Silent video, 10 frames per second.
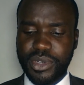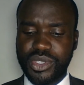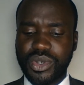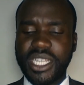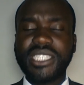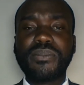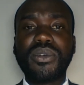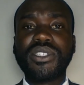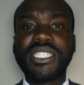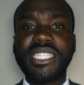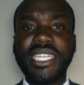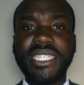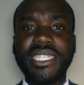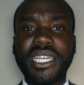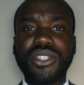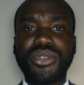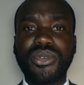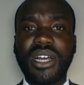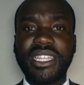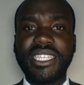So let's proceed to
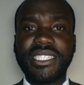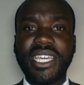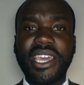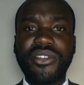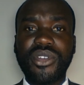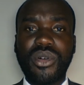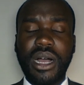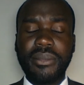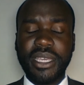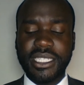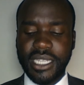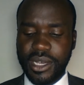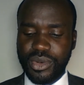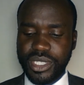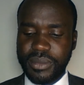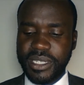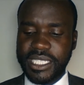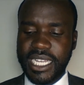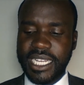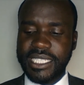look at the second requirement, which
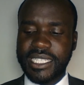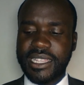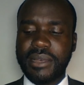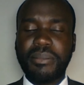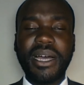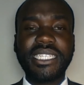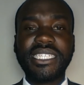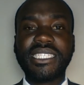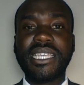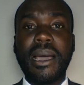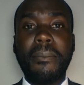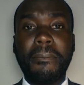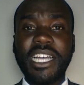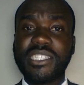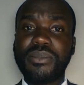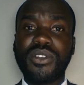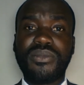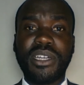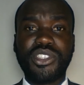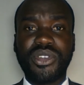basically is that the parties must be of
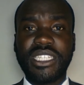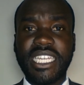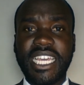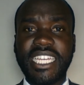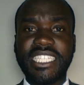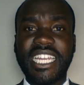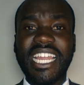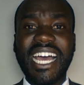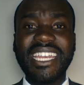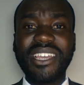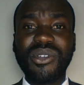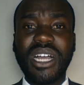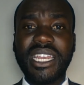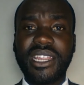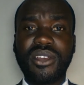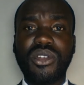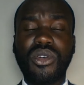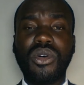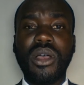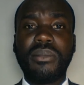majority age. And under Ugandan
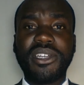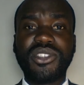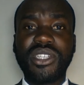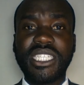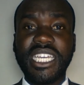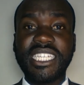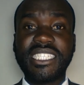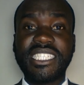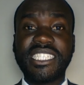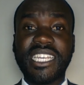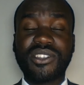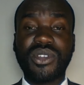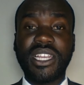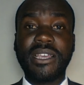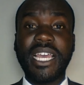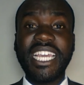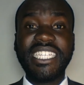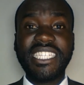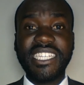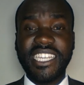law, majority age is actually
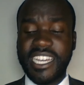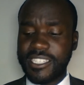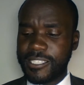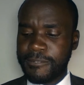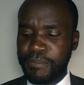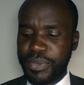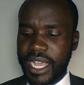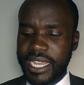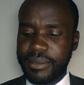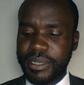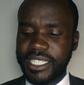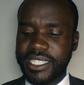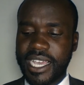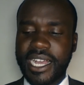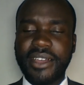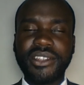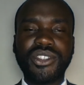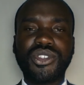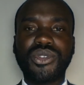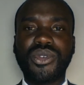18 years. And please, I encourage
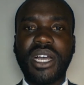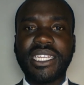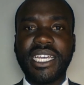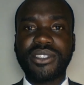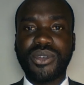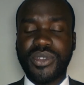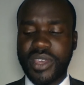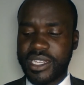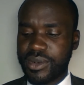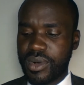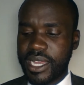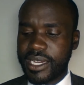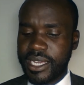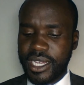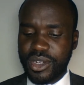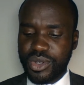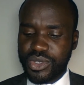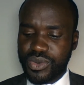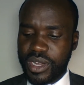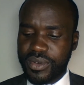you to look at Article 31,
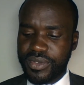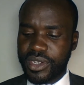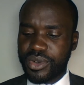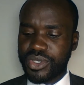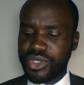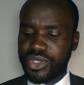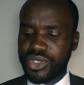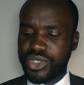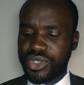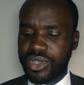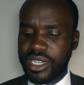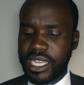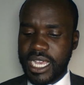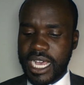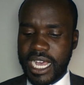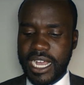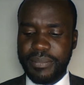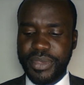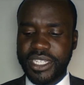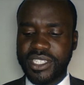Clause 1 of the Constitution.
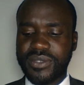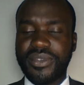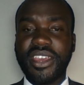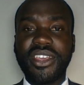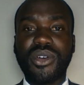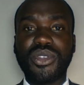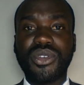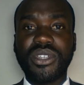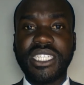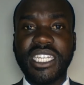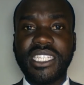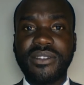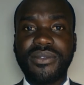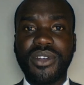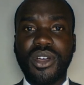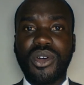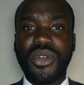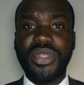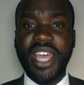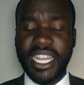It is very authoritative
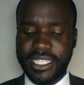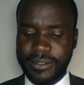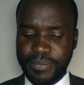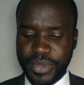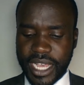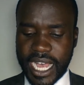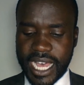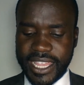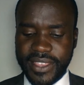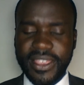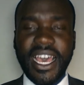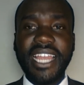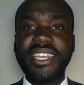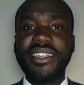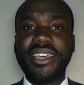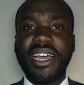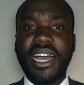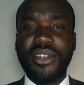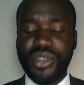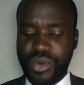on that. The third
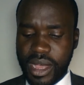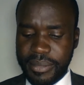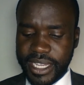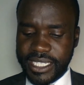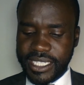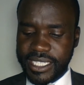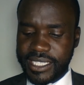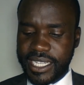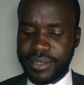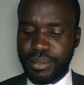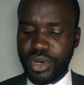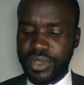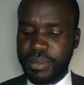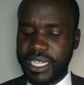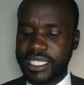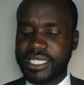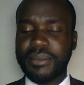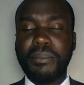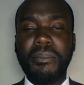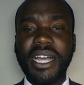requirement is that both parties
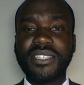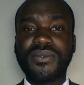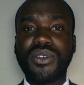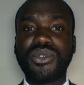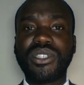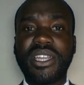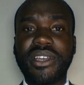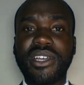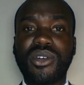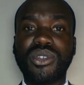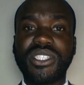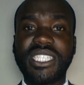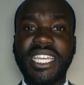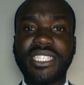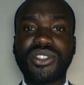must voluntarily consent.